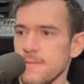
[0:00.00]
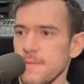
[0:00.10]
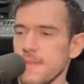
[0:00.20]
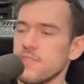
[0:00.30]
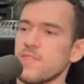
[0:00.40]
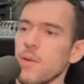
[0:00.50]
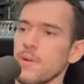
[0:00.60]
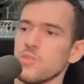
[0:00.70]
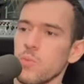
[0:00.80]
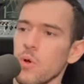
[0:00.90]
There's so
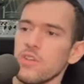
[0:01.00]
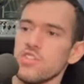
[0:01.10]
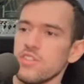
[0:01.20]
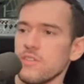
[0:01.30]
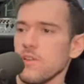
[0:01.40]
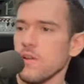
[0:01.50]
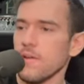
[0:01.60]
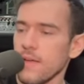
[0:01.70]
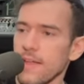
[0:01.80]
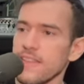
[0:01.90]
much worse shit, you
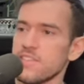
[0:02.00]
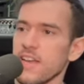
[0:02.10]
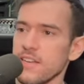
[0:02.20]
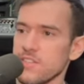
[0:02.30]
know. At least I had a